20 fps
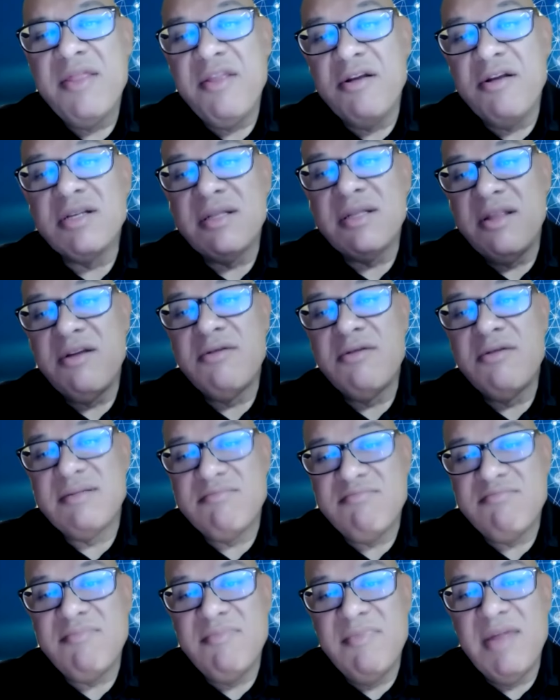There's
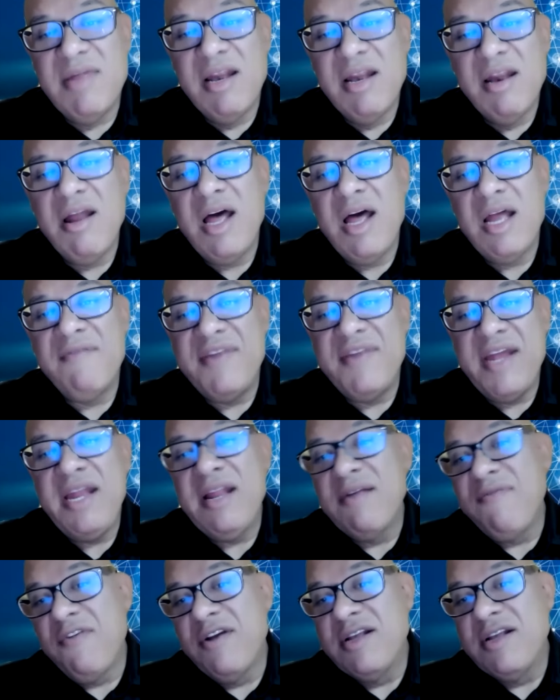a lot of
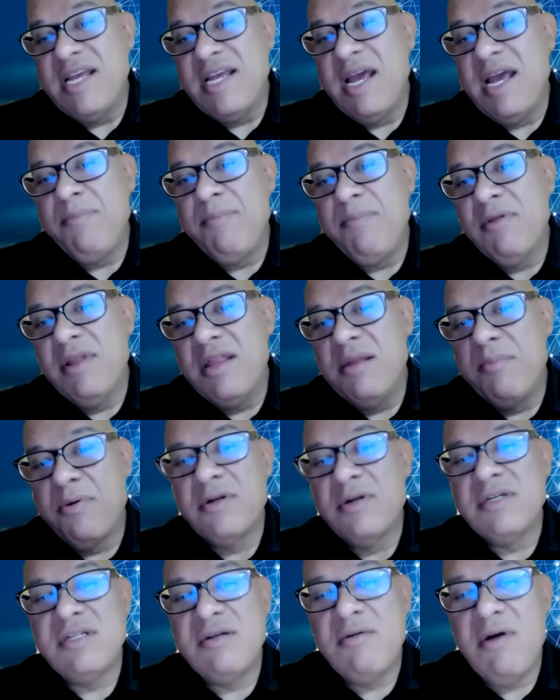data, for example, in the
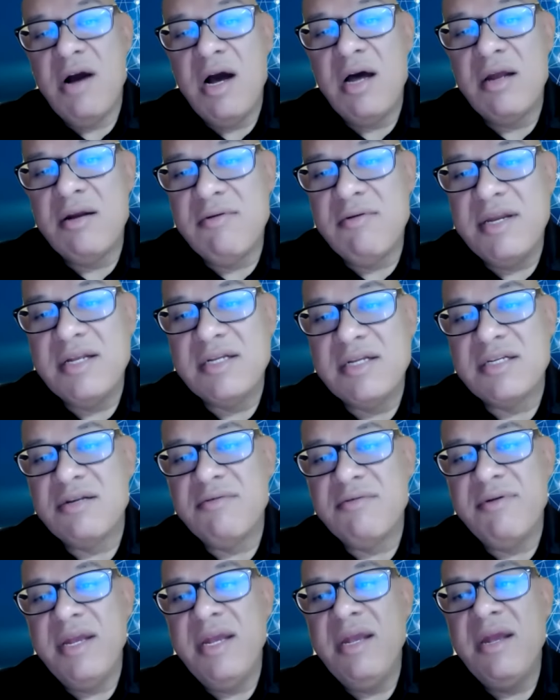personal auto
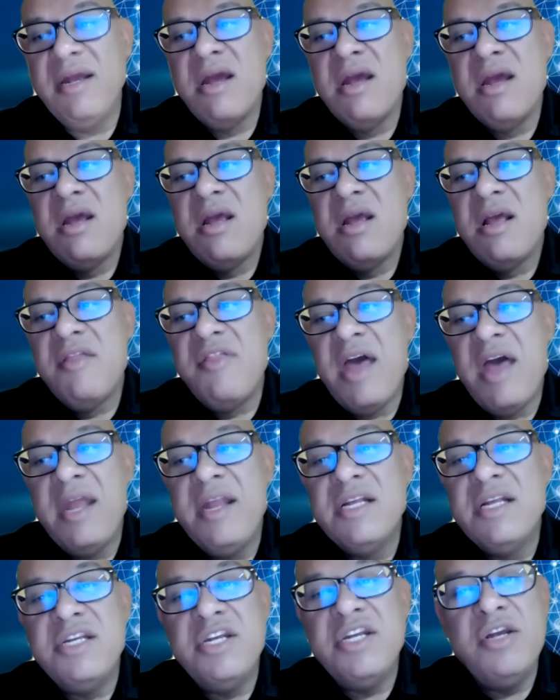industry
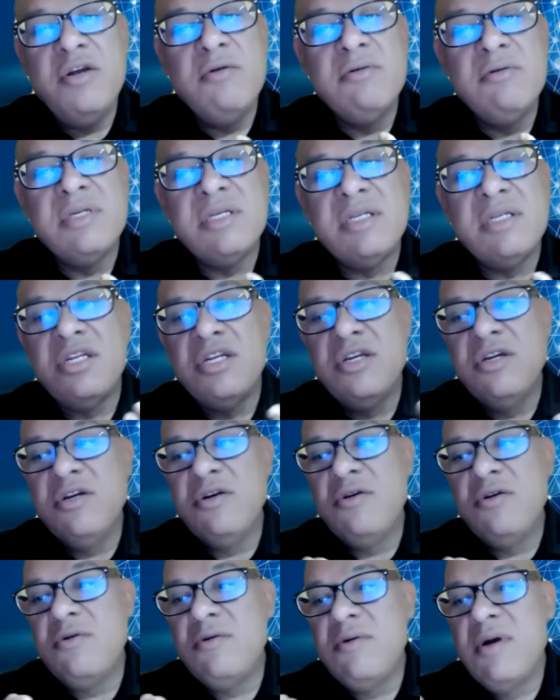that is used
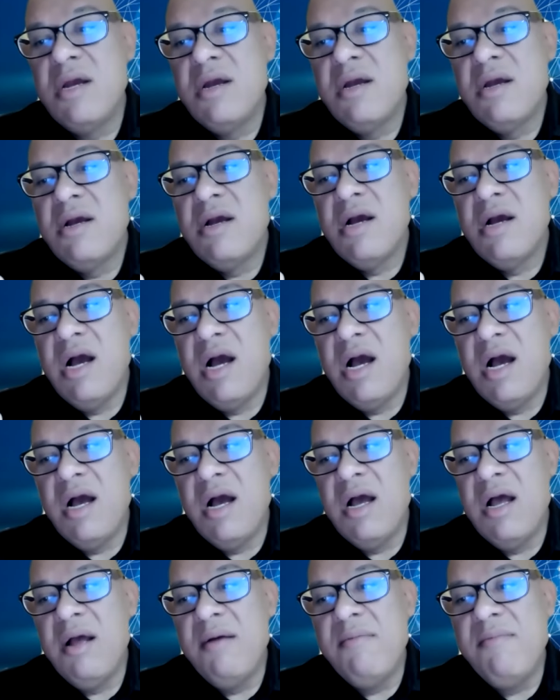to
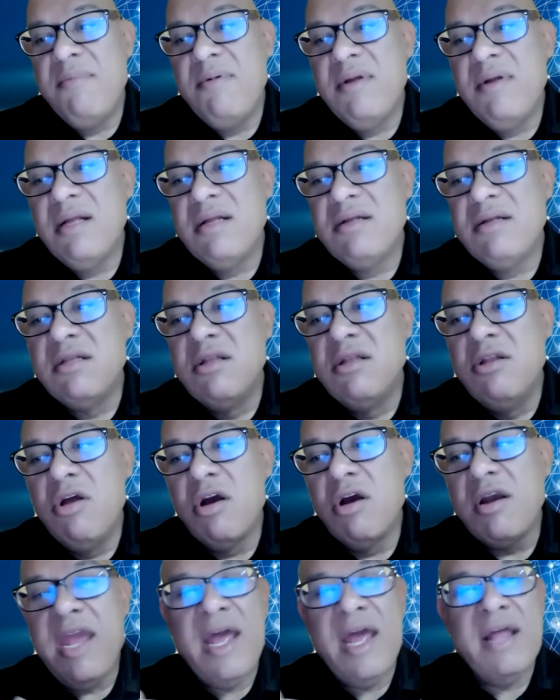
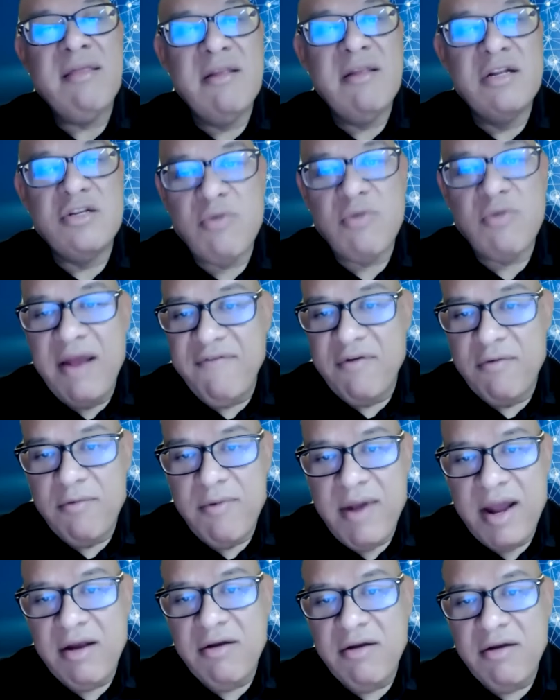look at the driver
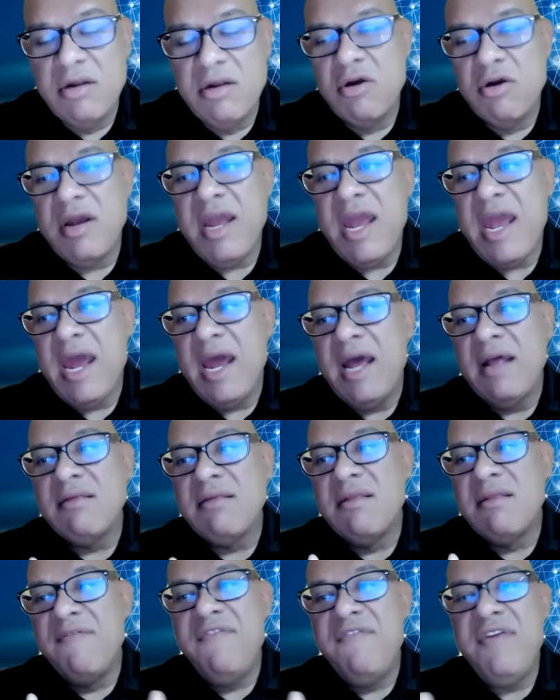record, look
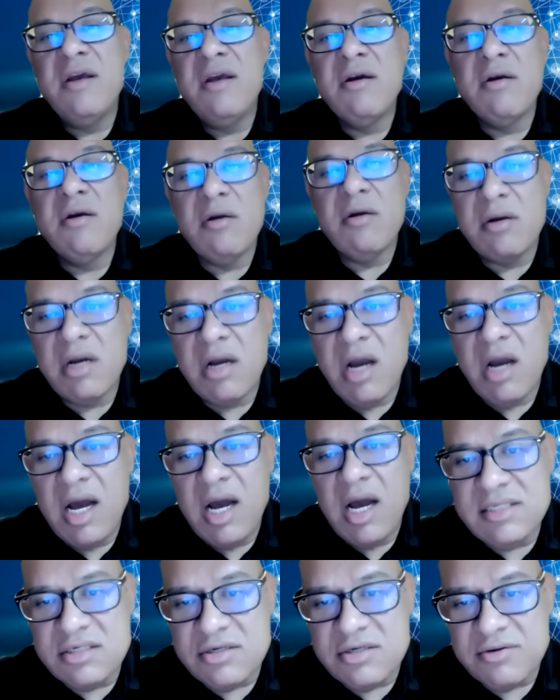at the vehicle
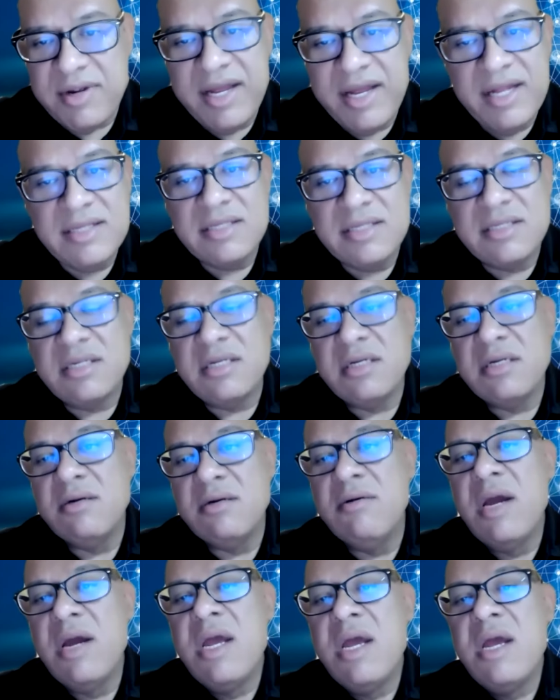cost trends,
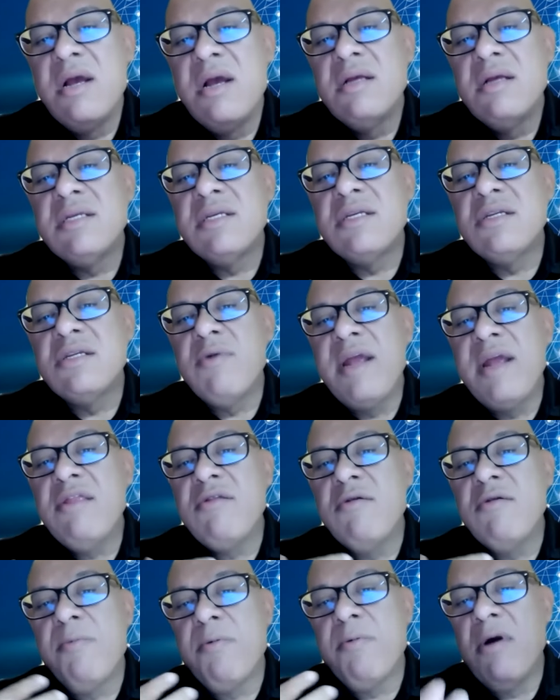to
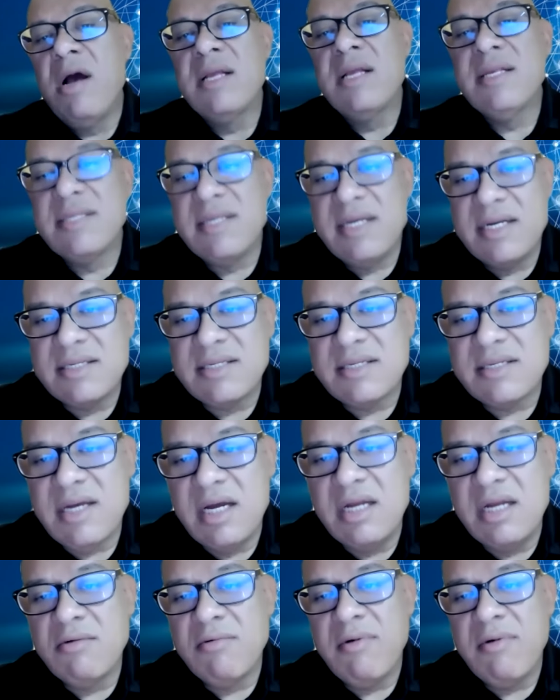straight through process
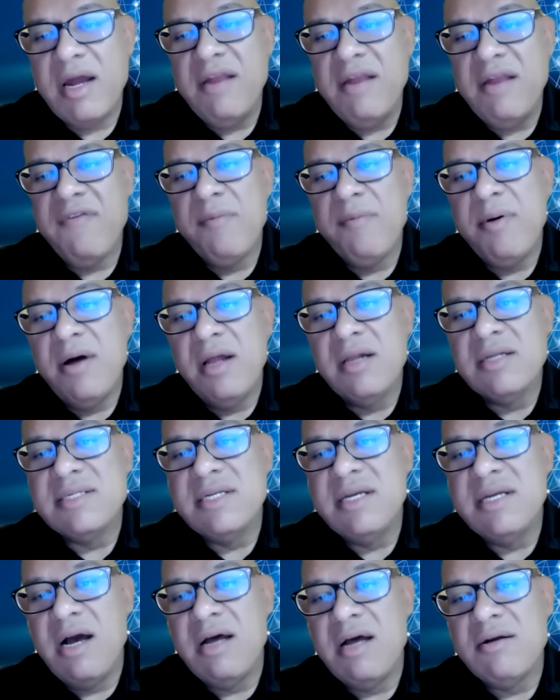underwriting for
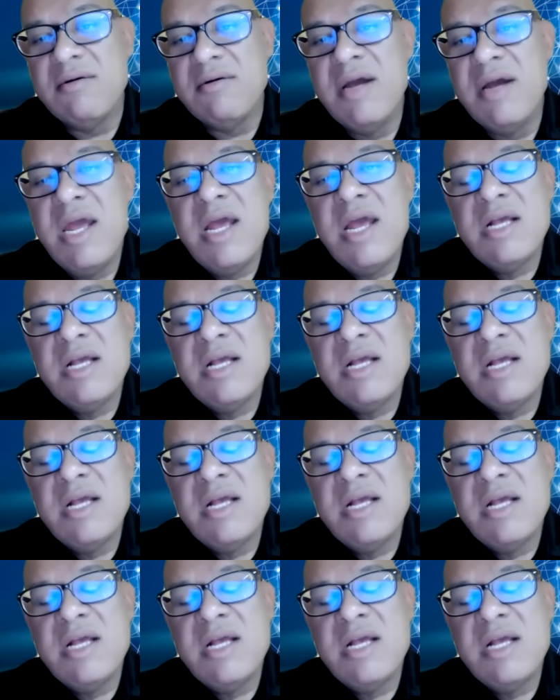policy auto.